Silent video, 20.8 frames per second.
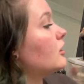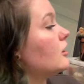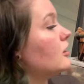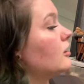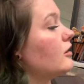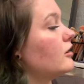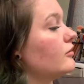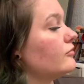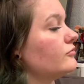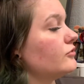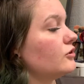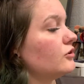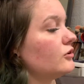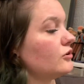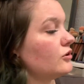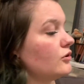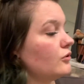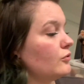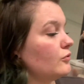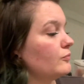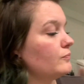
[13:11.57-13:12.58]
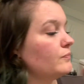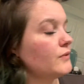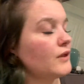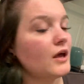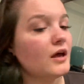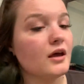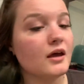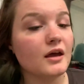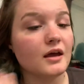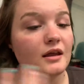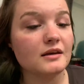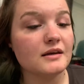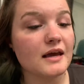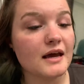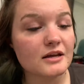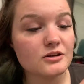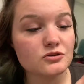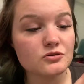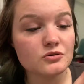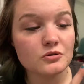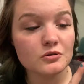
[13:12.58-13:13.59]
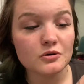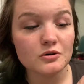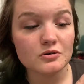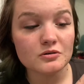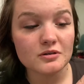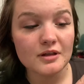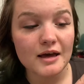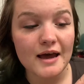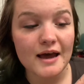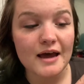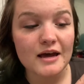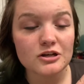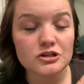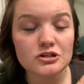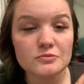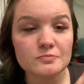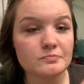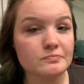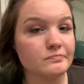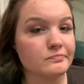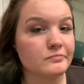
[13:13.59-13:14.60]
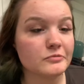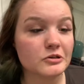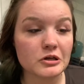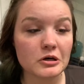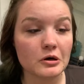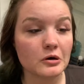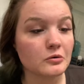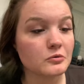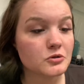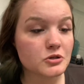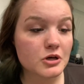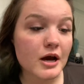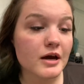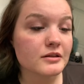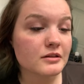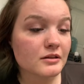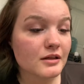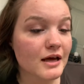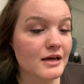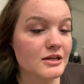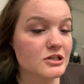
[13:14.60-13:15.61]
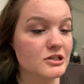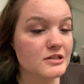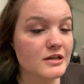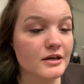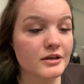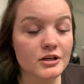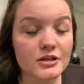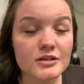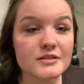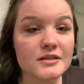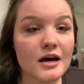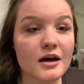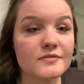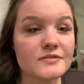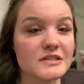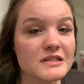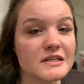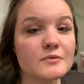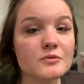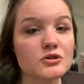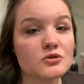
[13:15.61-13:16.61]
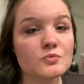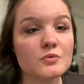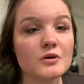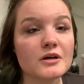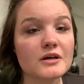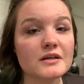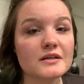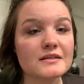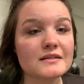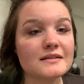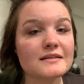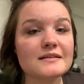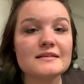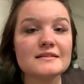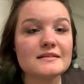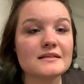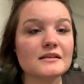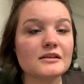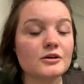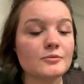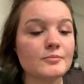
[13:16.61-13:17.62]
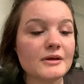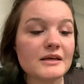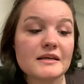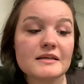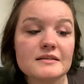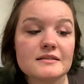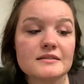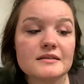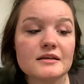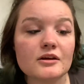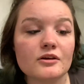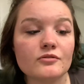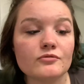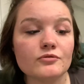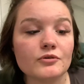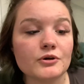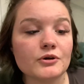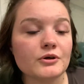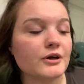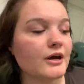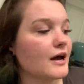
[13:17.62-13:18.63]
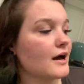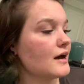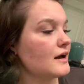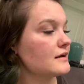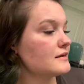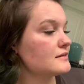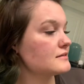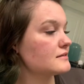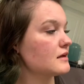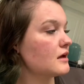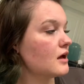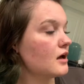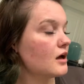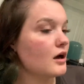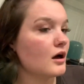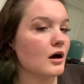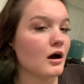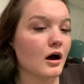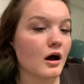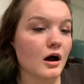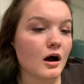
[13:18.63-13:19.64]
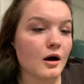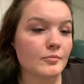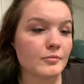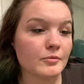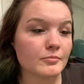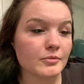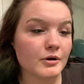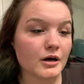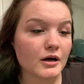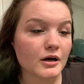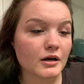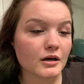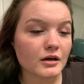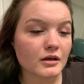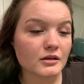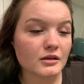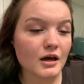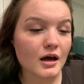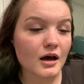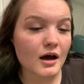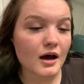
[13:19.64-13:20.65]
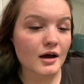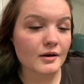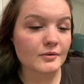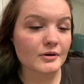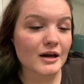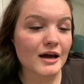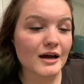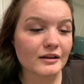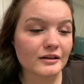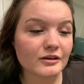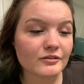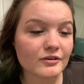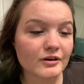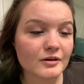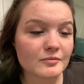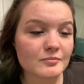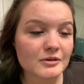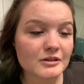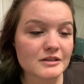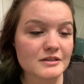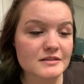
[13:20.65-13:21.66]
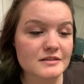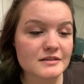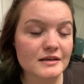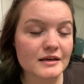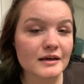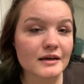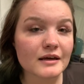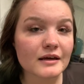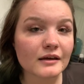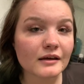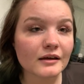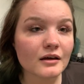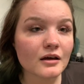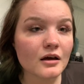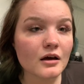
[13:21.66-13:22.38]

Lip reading: of, you know, a natural lash, you know, try the lashes out yourself, see which one is a little bit easier for you guys. But yeah, I would highly recommend this kit,